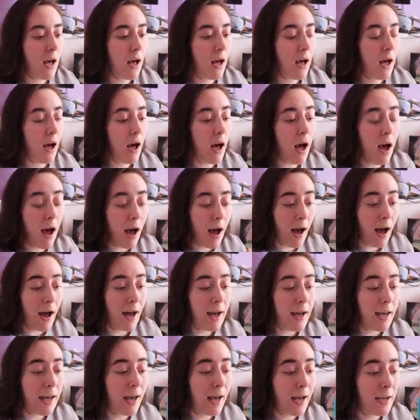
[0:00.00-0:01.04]

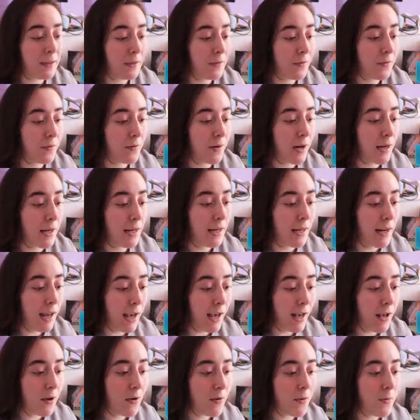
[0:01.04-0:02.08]
high as of right
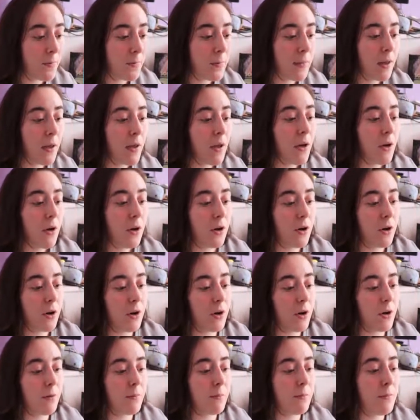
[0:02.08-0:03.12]
now.
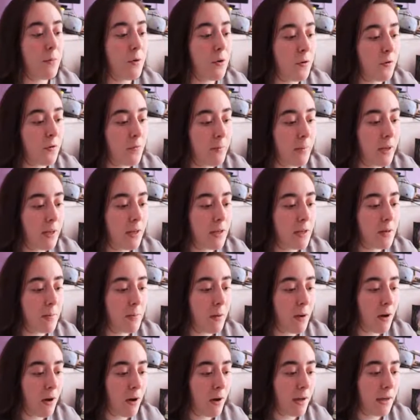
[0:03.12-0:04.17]
Her movement,
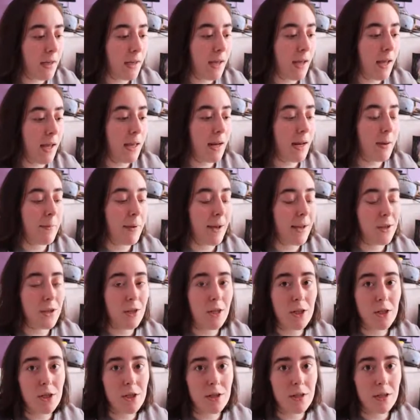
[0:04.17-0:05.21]
potty, and
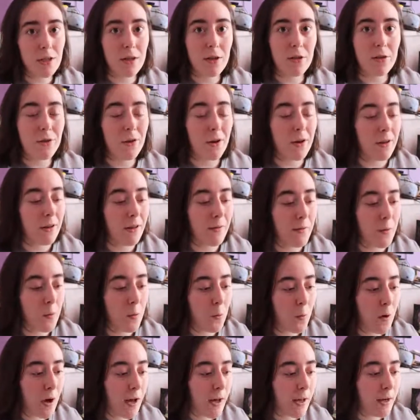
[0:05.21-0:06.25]
imagination skills are all level
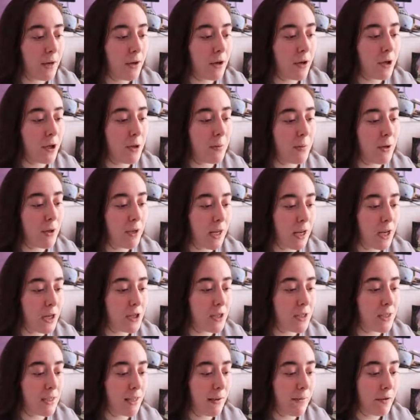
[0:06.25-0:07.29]
1, her
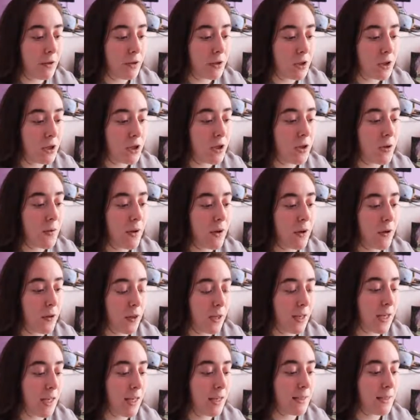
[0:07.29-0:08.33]
communication's level 2, and her
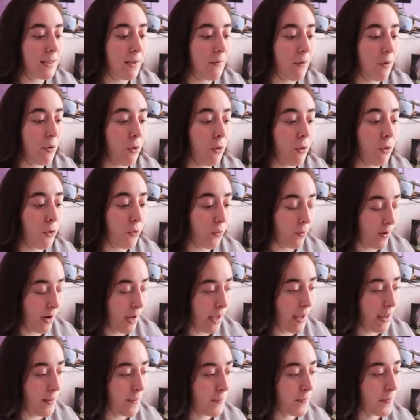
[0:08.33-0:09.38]
thinking is level
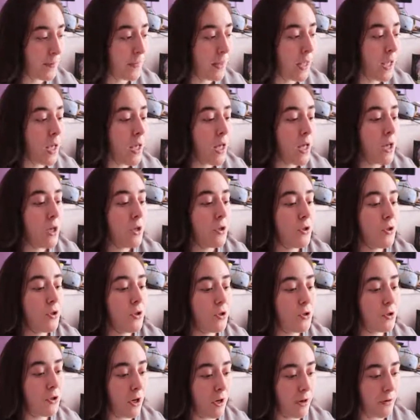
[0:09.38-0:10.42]
3.
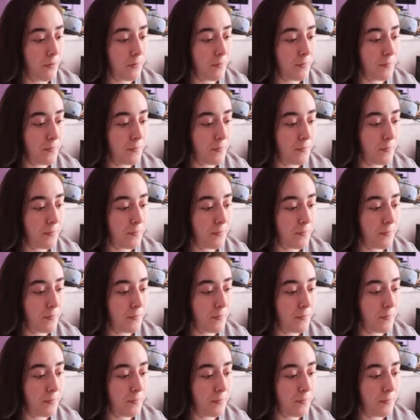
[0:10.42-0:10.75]
So,